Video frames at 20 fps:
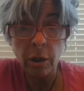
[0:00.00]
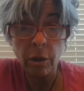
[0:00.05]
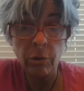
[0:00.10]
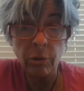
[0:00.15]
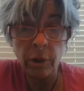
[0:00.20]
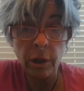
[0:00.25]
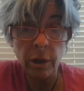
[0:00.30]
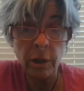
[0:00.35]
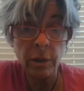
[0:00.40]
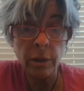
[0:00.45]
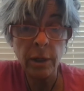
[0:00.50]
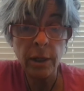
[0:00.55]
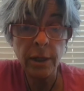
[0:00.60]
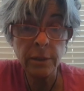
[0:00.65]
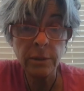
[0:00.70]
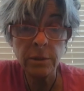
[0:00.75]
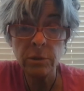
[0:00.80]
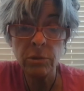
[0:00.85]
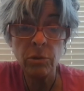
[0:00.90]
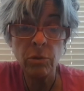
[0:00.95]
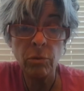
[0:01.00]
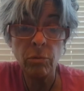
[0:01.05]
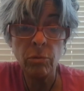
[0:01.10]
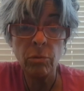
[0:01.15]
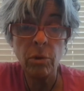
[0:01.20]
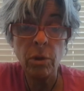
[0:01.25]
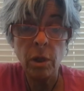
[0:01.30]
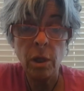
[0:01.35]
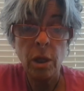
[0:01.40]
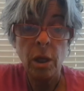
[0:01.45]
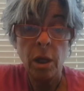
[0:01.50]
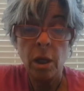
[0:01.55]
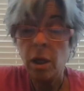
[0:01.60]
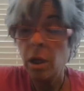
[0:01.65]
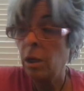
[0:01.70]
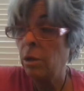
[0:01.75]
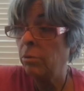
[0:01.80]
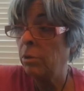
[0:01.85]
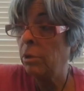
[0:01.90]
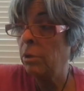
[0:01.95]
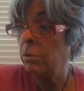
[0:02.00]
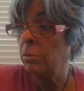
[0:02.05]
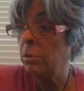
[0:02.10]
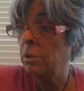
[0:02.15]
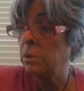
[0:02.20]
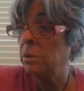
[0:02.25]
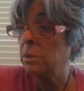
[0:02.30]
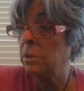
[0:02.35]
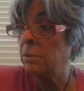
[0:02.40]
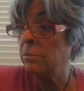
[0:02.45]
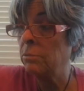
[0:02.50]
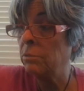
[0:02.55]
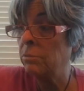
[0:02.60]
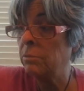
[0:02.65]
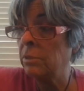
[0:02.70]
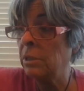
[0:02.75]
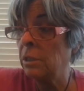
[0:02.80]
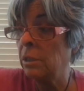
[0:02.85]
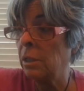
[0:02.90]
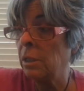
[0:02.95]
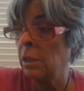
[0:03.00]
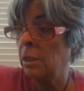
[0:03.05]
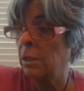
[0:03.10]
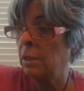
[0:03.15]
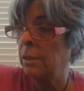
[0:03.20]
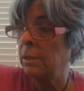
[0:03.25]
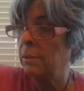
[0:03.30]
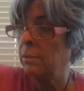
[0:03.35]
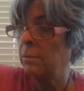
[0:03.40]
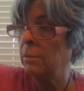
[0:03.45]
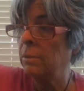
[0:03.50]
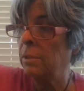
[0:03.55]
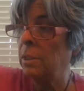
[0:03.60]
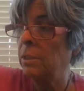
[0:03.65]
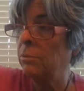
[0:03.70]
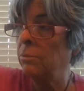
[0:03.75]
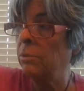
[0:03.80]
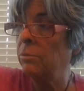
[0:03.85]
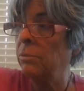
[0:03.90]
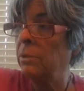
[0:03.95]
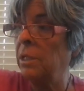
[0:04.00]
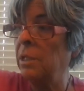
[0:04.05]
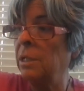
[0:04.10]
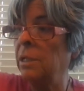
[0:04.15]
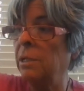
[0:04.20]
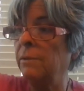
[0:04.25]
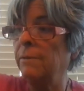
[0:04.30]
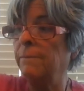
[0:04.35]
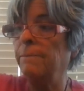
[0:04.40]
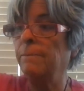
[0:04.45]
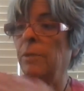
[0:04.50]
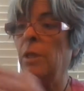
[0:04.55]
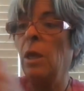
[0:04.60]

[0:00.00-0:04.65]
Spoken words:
Okay, guys, so here we go. Let's see what we get here.